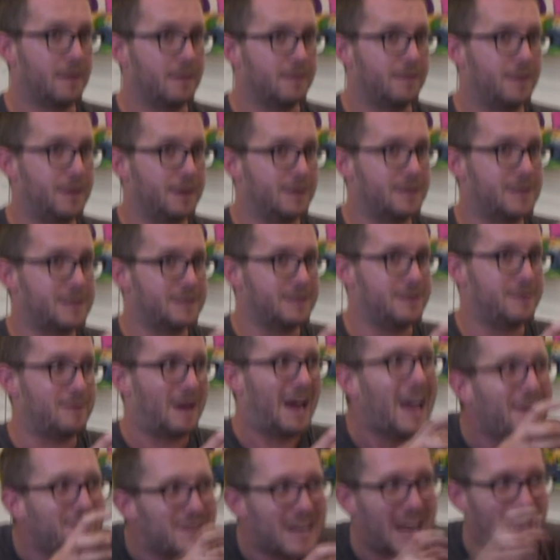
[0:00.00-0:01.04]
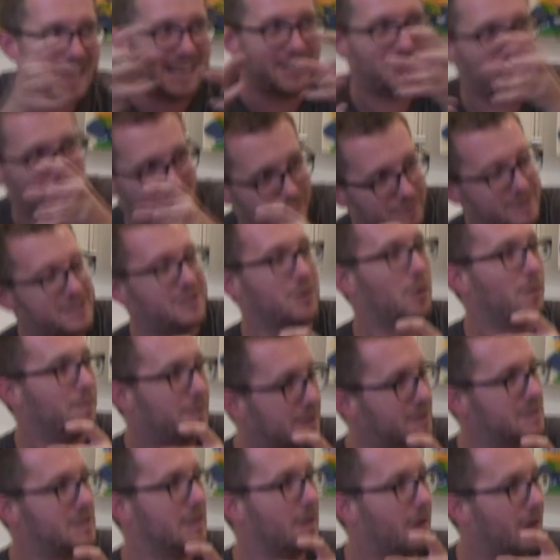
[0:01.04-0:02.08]
that you haven't actually resolved
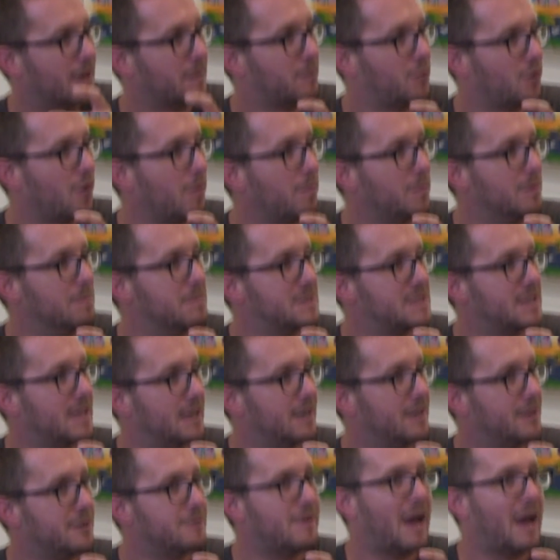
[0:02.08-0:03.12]
the underlying problems here. You